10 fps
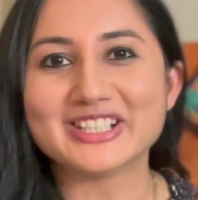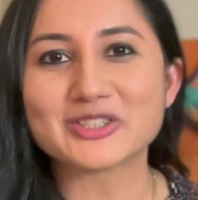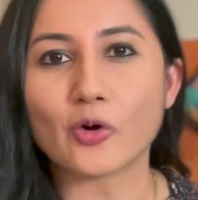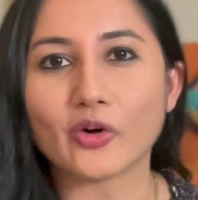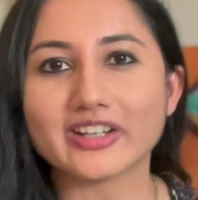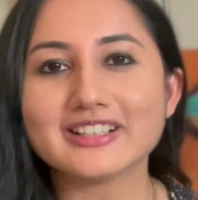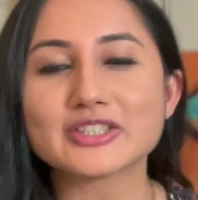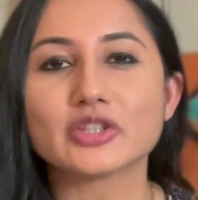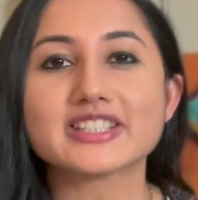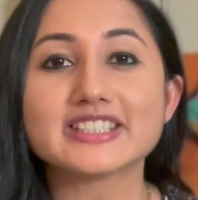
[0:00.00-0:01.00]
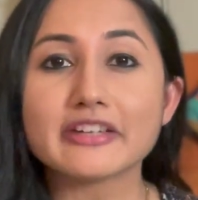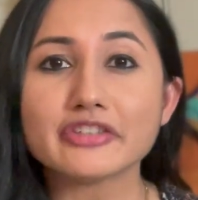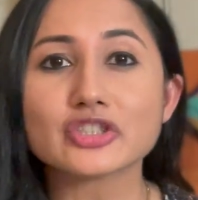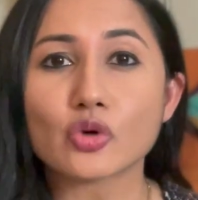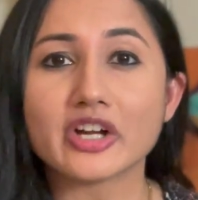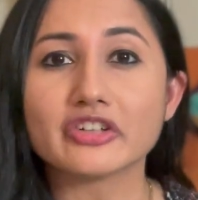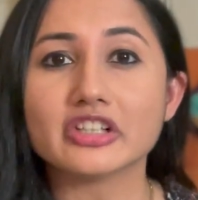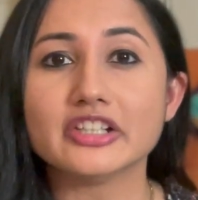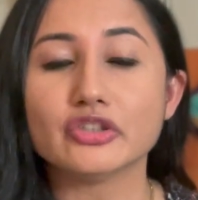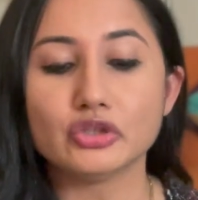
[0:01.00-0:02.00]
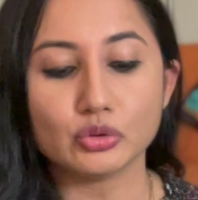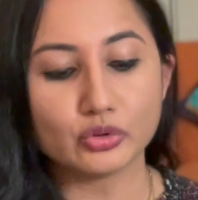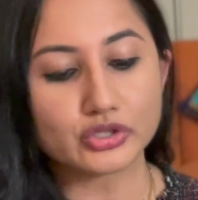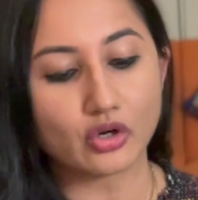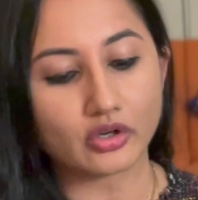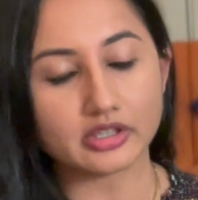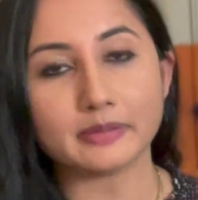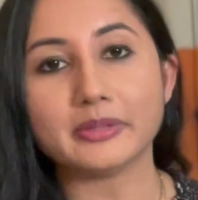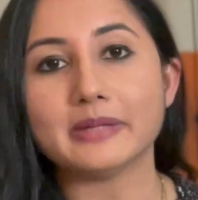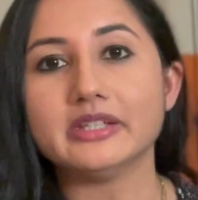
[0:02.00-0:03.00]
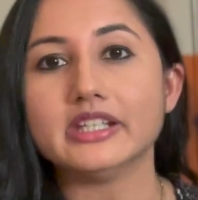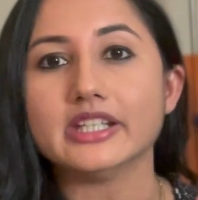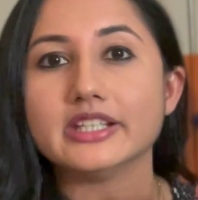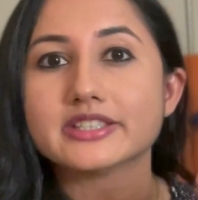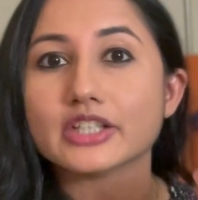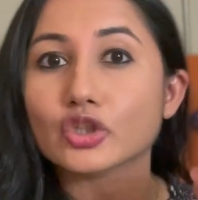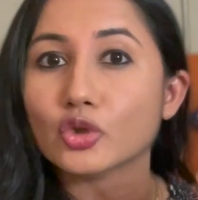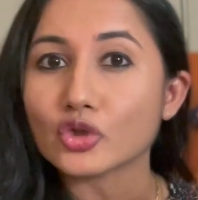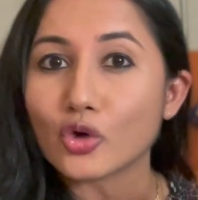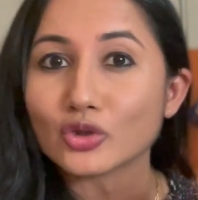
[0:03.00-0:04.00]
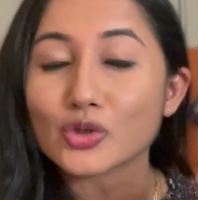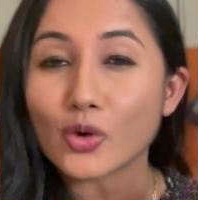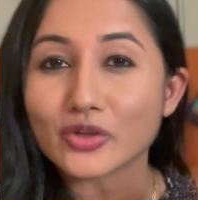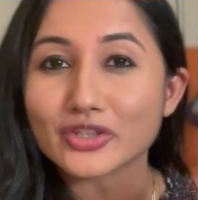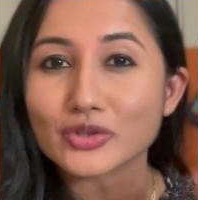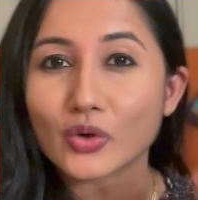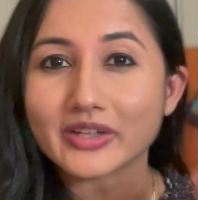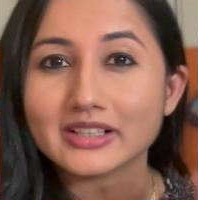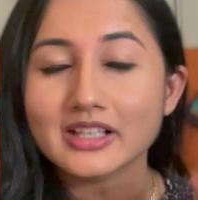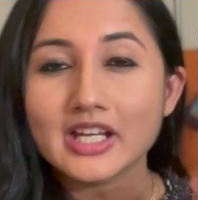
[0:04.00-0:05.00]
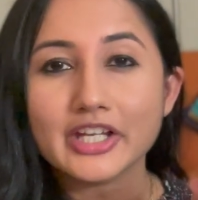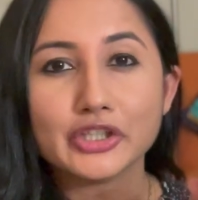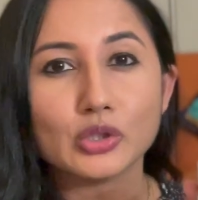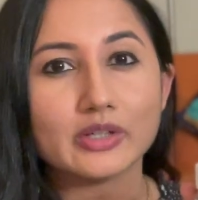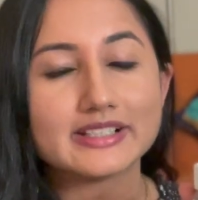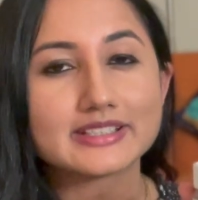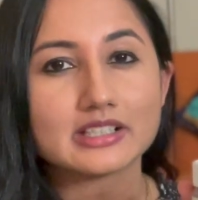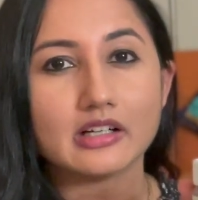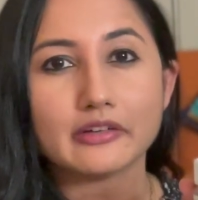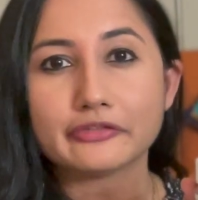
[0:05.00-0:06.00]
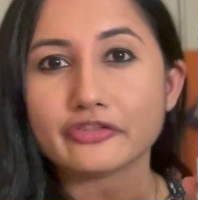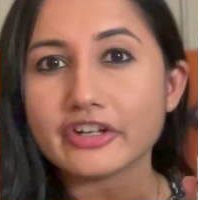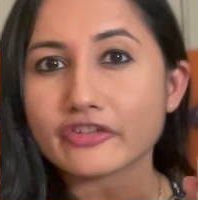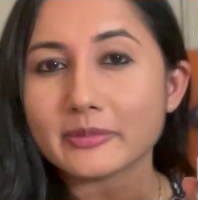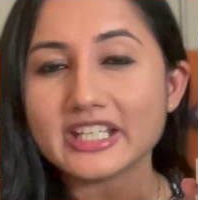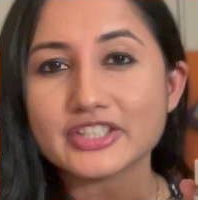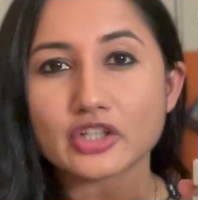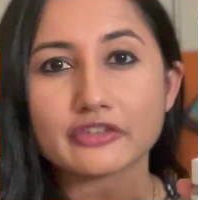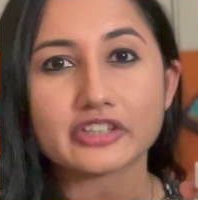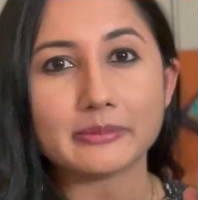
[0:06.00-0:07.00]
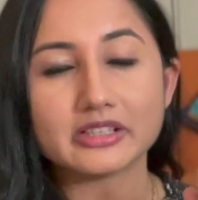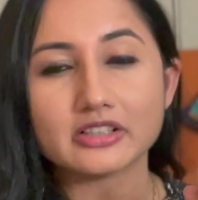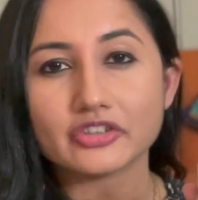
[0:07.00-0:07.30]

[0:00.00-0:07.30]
is oil. So the safest oil really to use on a baby is good old coconut oil. You know, it's free from any sort of chemical